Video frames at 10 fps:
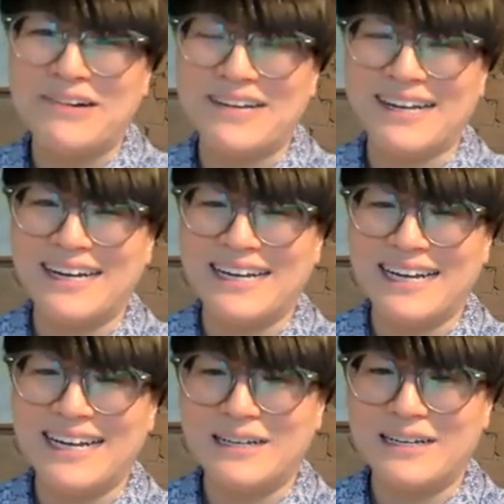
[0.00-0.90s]
kind of
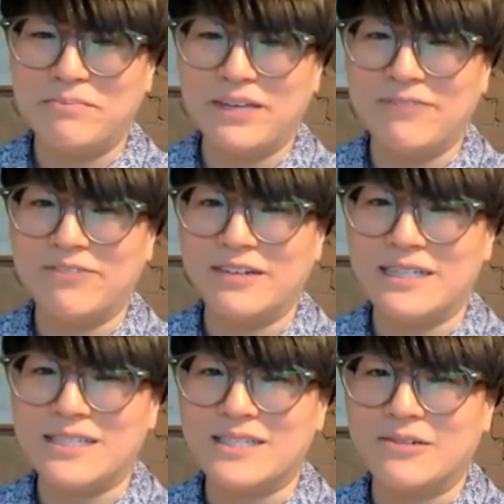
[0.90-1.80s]
ended up being very
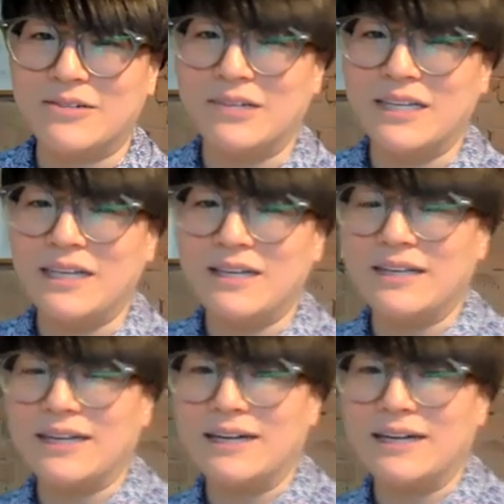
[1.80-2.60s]
sturdy. Like,